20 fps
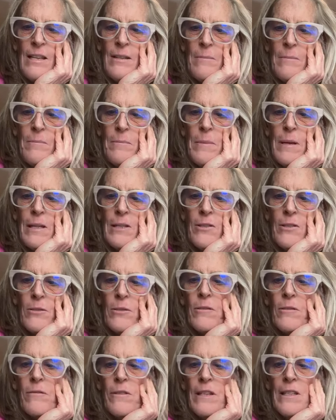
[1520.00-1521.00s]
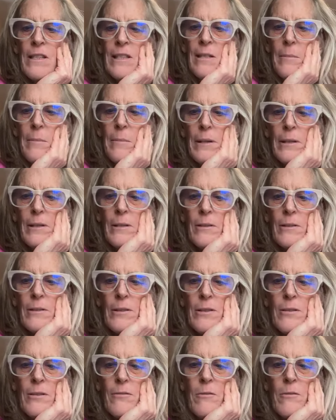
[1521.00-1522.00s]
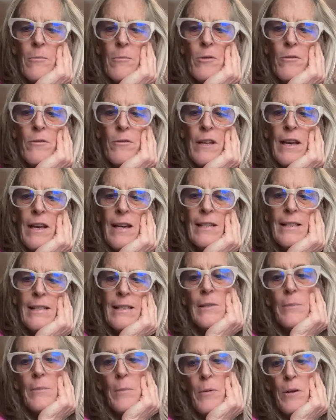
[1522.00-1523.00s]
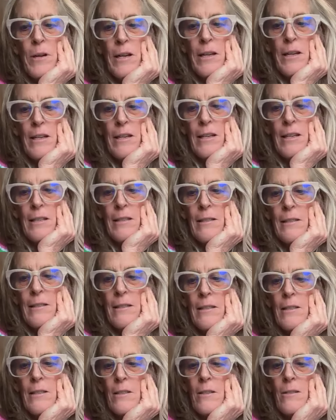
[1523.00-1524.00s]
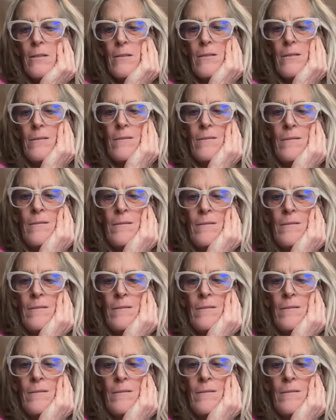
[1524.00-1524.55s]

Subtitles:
And make sure to rinse the pickles and remove the excess bran and sea salt.